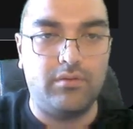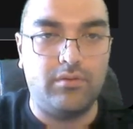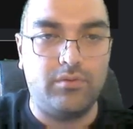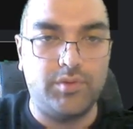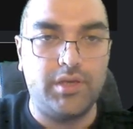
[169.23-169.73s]

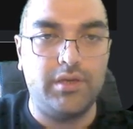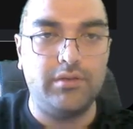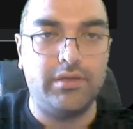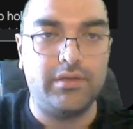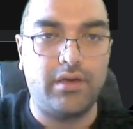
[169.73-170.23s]
Okay,
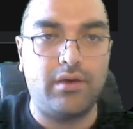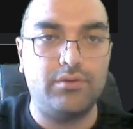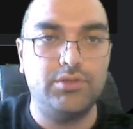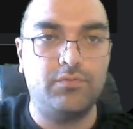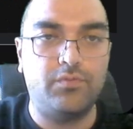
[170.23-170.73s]
the
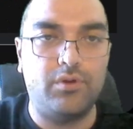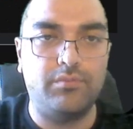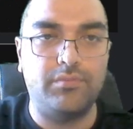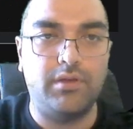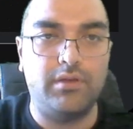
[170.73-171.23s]
couch
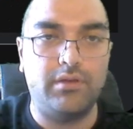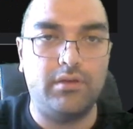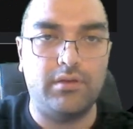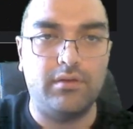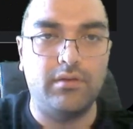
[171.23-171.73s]
from
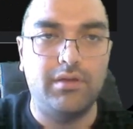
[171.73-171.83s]
the